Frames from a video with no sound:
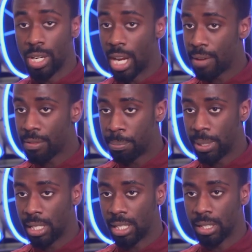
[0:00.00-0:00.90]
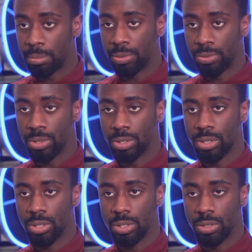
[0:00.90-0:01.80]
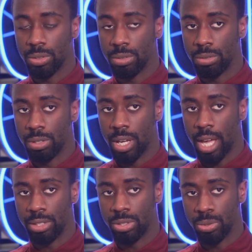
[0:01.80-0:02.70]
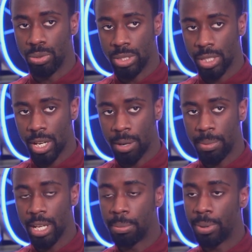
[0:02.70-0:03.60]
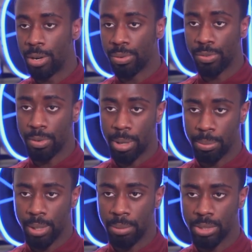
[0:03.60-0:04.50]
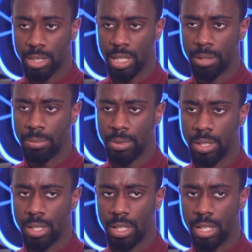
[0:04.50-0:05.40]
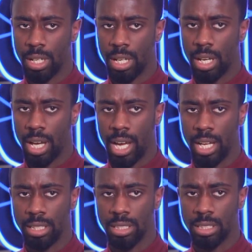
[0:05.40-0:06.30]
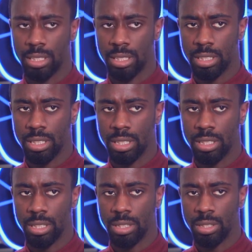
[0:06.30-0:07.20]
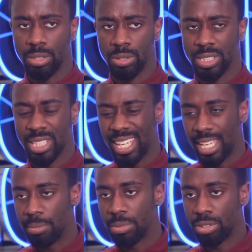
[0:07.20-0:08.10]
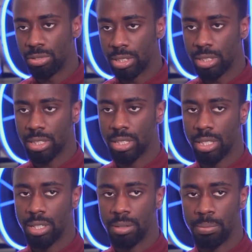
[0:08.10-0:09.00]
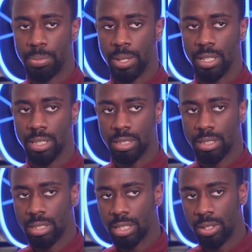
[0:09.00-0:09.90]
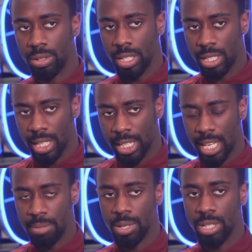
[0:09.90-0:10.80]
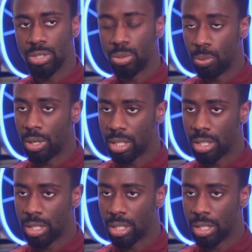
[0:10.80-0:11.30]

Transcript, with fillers: never been here before, and to set out, make a pathway for my mum to come, and you could say immigrants, but you know, they came here to